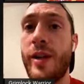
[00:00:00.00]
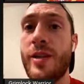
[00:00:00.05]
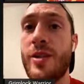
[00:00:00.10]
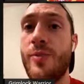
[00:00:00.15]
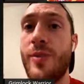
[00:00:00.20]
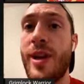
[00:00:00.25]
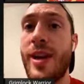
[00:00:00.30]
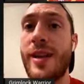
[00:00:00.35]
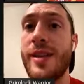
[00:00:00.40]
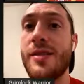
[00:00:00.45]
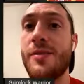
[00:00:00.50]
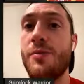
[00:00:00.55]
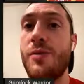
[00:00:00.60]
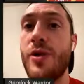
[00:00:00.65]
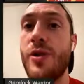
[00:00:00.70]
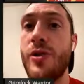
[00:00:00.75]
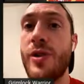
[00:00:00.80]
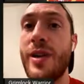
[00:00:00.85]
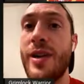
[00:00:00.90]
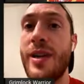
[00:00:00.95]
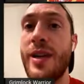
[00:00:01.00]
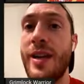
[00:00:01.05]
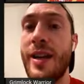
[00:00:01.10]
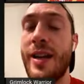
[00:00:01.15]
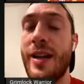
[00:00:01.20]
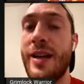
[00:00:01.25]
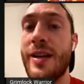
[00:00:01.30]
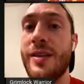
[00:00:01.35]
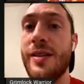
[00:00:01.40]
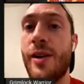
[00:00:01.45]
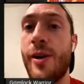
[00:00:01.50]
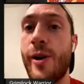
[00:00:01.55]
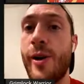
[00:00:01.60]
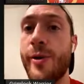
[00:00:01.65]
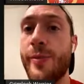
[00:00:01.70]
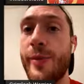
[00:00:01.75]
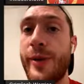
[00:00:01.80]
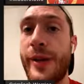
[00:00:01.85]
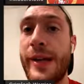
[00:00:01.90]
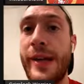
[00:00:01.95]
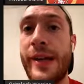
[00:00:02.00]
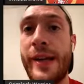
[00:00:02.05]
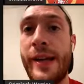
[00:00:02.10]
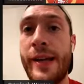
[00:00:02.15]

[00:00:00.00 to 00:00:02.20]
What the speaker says: to me, it's Mooney and it's Hardman.